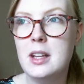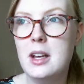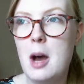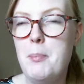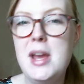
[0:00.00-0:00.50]

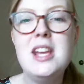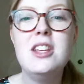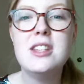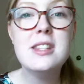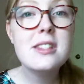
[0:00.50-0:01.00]

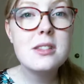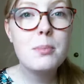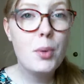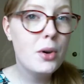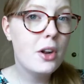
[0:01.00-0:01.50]
opinions
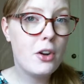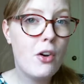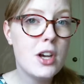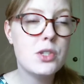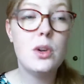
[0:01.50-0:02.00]
put
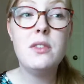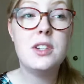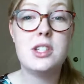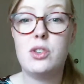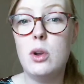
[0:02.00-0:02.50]
across or even
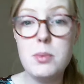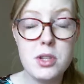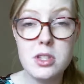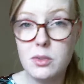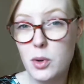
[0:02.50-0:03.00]

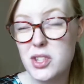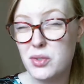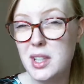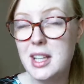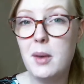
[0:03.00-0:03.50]
descriptions of what's
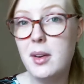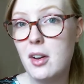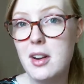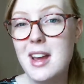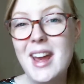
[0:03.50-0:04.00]
really going
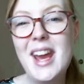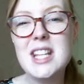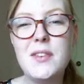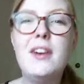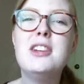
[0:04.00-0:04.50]
on. It's
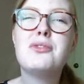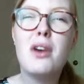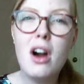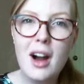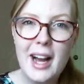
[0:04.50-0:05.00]
very
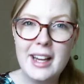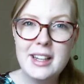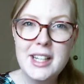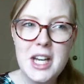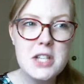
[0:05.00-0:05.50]
dry.
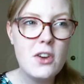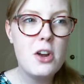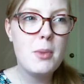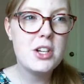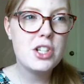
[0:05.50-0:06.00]
It's very
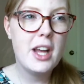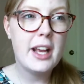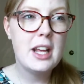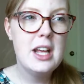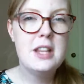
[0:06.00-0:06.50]
much
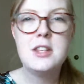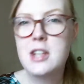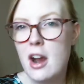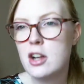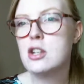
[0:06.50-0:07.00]
like this
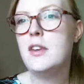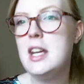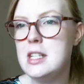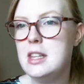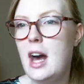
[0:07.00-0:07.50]
character over here
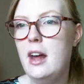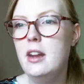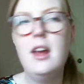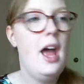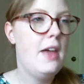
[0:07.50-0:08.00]
did that
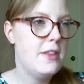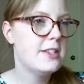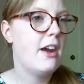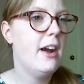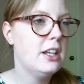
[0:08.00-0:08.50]
and this
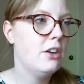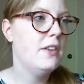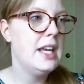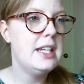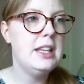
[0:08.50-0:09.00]
character over
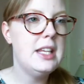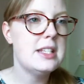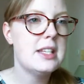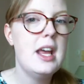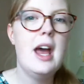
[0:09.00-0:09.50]
here did
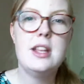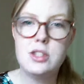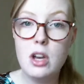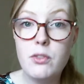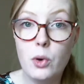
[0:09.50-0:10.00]
this and
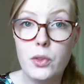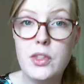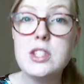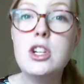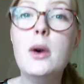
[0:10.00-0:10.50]
so forth.
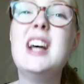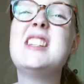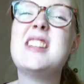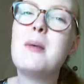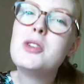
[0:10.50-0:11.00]
There's no
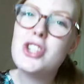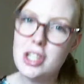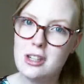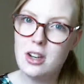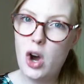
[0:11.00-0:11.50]

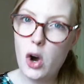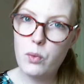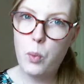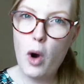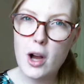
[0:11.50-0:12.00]
assumption
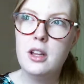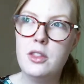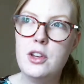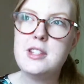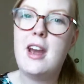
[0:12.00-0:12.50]
of what
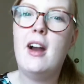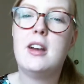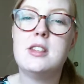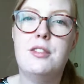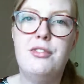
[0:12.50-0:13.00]
those
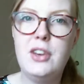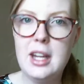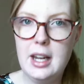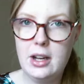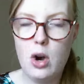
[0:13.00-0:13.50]
characters are
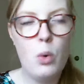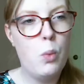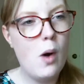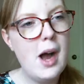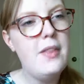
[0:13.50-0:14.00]
feeling or
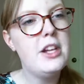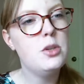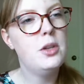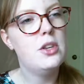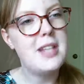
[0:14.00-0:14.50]
why they're
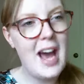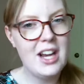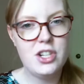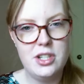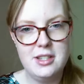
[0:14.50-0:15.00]
doing those
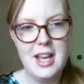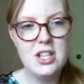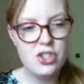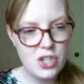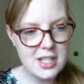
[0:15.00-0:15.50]
actions.
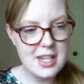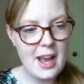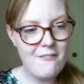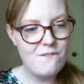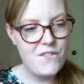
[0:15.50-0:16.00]
It's just a
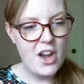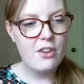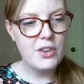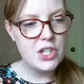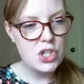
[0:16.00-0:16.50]

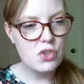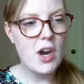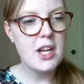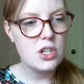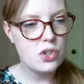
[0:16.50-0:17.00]
very
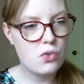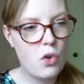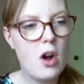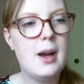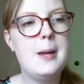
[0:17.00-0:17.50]
straight,
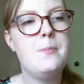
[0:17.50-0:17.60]
dry